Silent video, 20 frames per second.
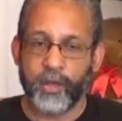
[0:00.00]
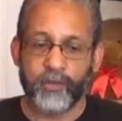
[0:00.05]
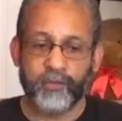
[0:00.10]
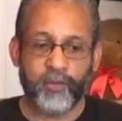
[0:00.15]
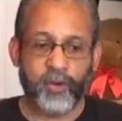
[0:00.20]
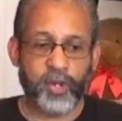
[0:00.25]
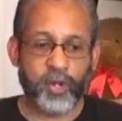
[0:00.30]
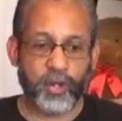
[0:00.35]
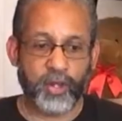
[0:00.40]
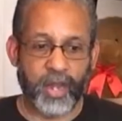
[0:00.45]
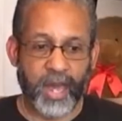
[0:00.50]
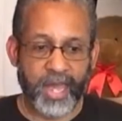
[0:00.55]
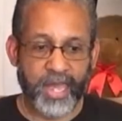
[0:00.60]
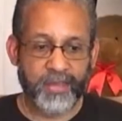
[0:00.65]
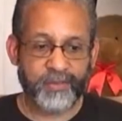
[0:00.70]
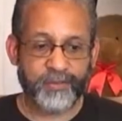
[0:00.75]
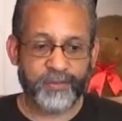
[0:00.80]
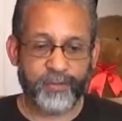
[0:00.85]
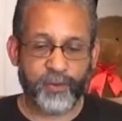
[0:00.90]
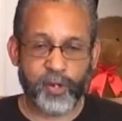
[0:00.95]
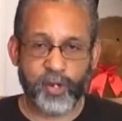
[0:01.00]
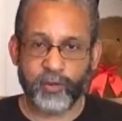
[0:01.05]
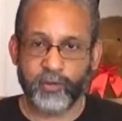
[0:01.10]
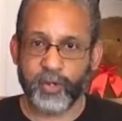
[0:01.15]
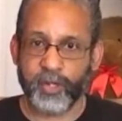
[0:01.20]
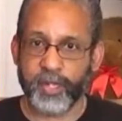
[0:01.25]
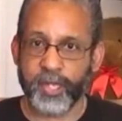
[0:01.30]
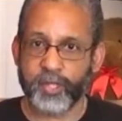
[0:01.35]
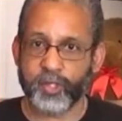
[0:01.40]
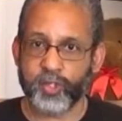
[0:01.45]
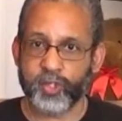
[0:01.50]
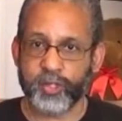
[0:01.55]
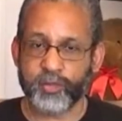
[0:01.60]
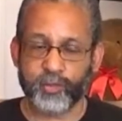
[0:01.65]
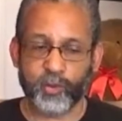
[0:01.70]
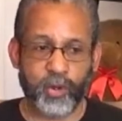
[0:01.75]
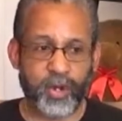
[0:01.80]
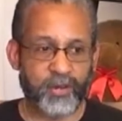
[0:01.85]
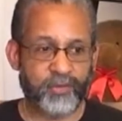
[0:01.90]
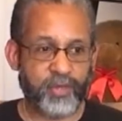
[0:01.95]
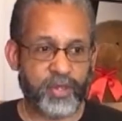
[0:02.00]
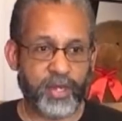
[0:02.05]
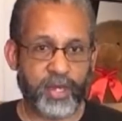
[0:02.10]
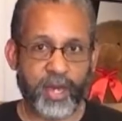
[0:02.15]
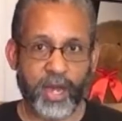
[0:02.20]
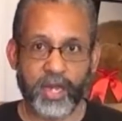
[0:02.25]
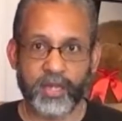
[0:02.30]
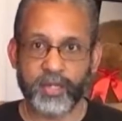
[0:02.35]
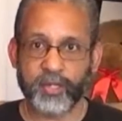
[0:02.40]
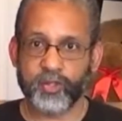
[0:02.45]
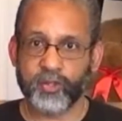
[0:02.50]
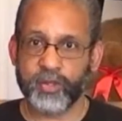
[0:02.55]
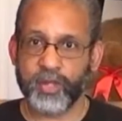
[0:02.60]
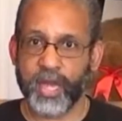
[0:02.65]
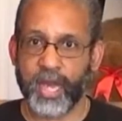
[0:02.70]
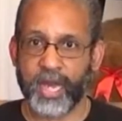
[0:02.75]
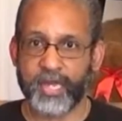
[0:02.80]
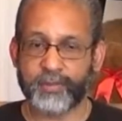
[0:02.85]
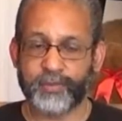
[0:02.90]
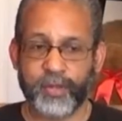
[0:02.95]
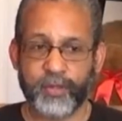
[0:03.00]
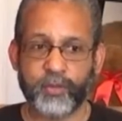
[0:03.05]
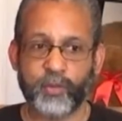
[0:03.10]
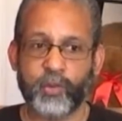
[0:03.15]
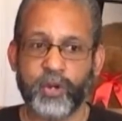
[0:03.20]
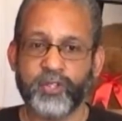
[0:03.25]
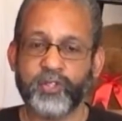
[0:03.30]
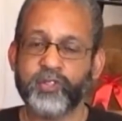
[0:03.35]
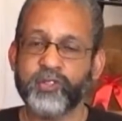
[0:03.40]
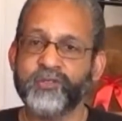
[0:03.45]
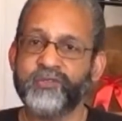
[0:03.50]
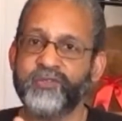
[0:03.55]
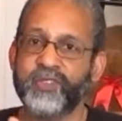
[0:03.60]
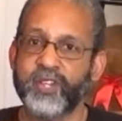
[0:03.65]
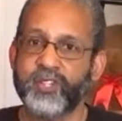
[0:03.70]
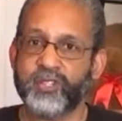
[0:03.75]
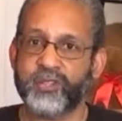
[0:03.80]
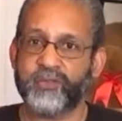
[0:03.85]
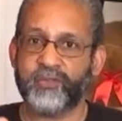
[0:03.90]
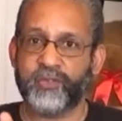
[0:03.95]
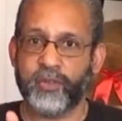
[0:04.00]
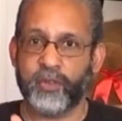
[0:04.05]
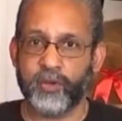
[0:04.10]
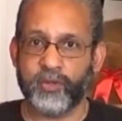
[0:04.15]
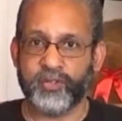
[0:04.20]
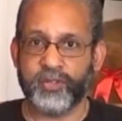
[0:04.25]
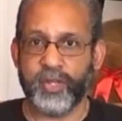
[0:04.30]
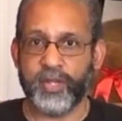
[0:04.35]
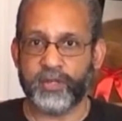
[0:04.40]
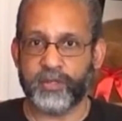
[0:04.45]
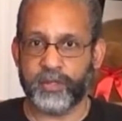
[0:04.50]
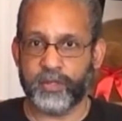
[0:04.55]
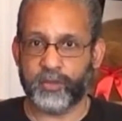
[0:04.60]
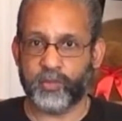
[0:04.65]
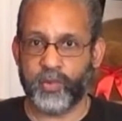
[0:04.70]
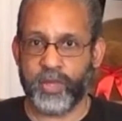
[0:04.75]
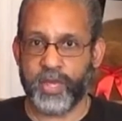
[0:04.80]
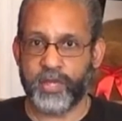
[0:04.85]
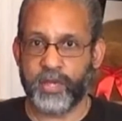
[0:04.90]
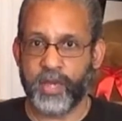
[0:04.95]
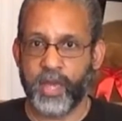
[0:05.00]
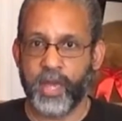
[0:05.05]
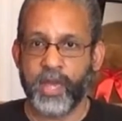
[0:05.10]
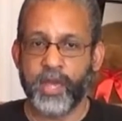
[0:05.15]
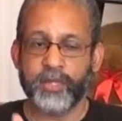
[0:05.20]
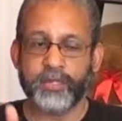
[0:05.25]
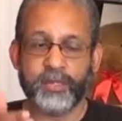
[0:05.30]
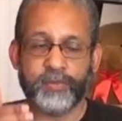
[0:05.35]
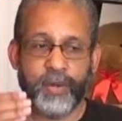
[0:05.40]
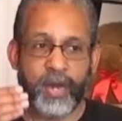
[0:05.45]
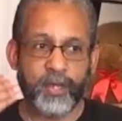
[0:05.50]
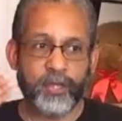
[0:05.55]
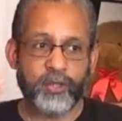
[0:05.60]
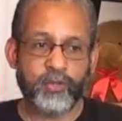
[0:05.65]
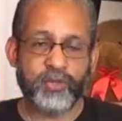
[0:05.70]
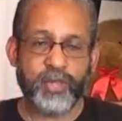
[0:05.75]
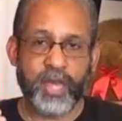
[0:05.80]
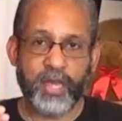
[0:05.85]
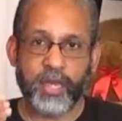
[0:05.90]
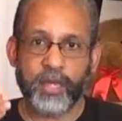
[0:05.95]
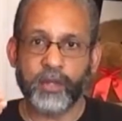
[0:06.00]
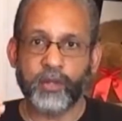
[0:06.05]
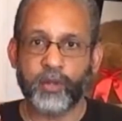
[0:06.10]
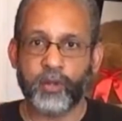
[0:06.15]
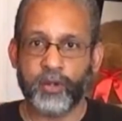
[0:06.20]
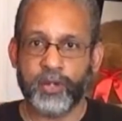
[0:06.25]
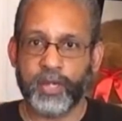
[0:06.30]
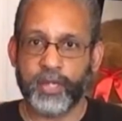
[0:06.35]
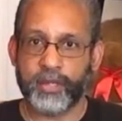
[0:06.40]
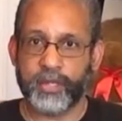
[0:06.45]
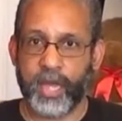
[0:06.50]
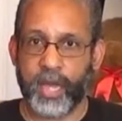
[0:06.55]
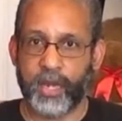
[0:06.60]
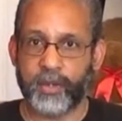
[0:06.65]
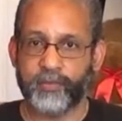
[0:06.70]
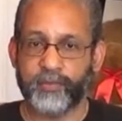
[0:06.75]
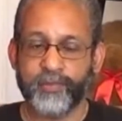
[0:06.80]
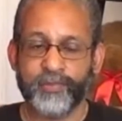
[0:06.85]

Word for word: for your life, for your relationships, whatever the context or the aspect, what's your vision for those things this week? It's about you taking a look at that.